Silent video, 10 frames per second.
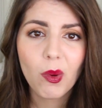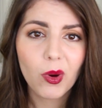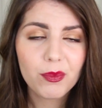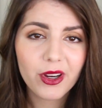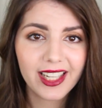
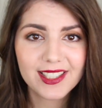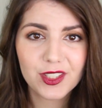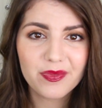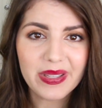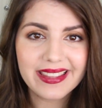what products
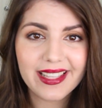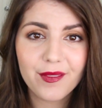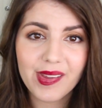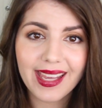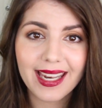you've been
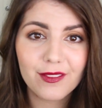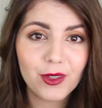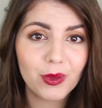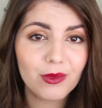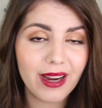loving and if
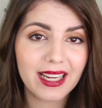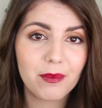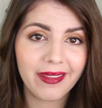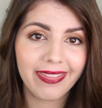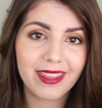you would
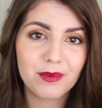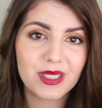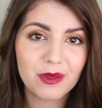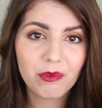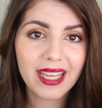recommend them
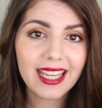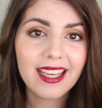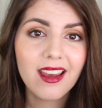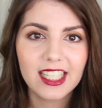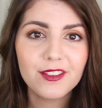to
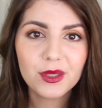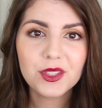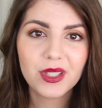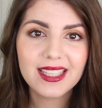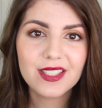me. If you
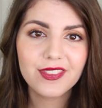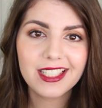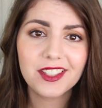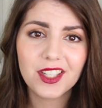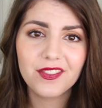enjoyed this
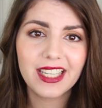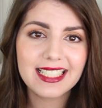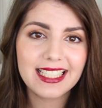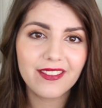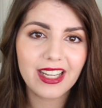video, don't forget
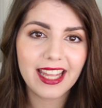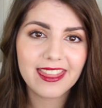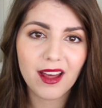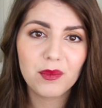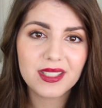to give it a
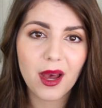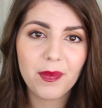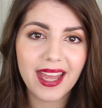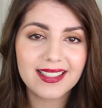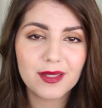thumbs
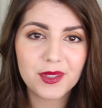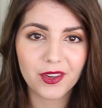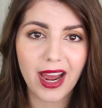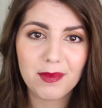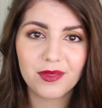up and
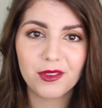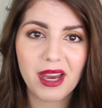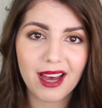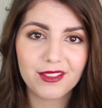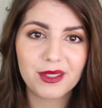subscribe if you
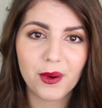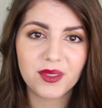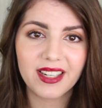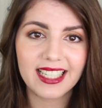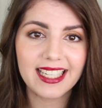haven't
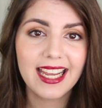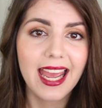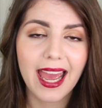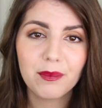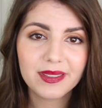already.
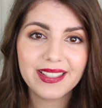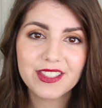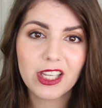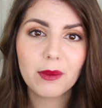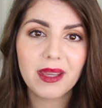And
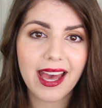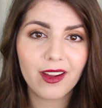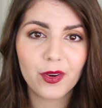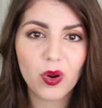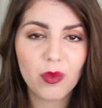please check me
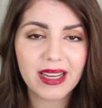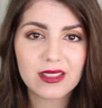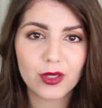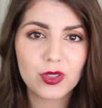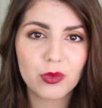out on all my
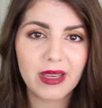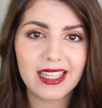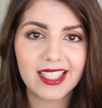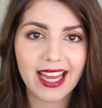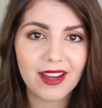social
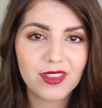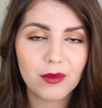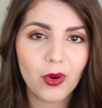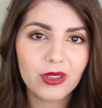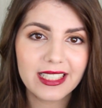media. I have
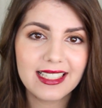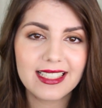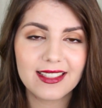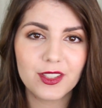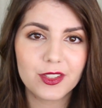them all
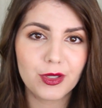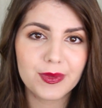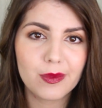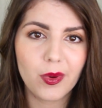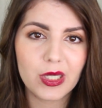linked in the
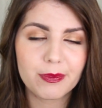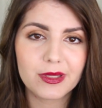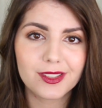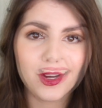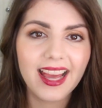description box
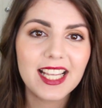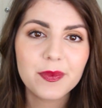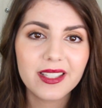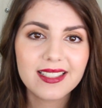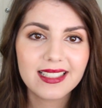below, as
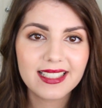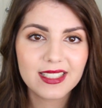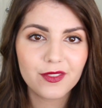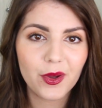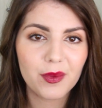well as a
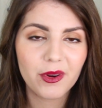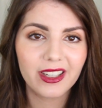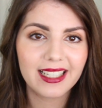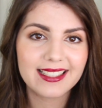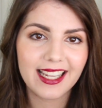list of all the
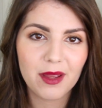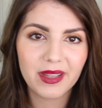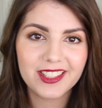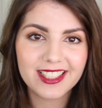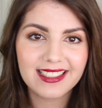products that I
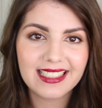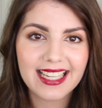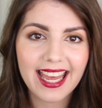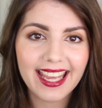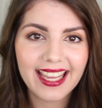mentioned
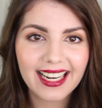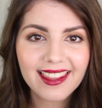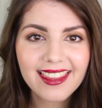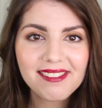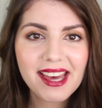today. And
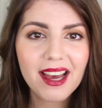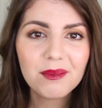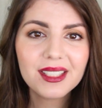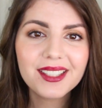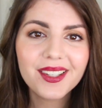other than that,
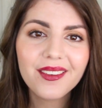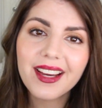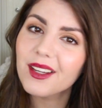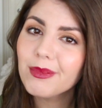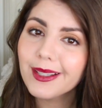I'm gonna go.
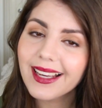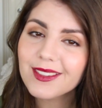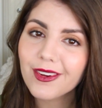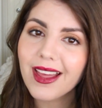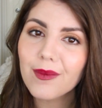I hope you
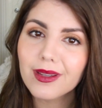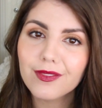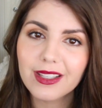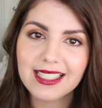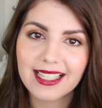guys are all having a
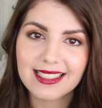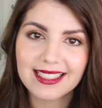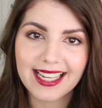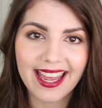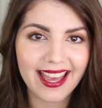
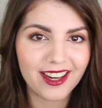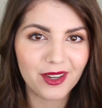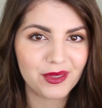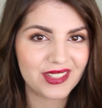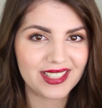fantastic day, and
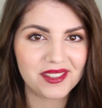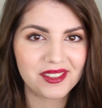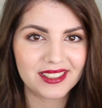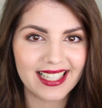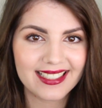I will see you
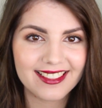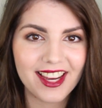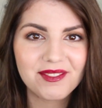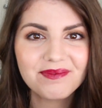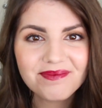all next
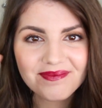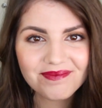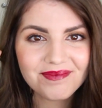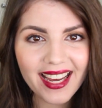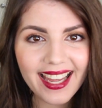time.
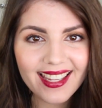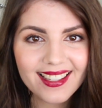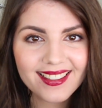Bye.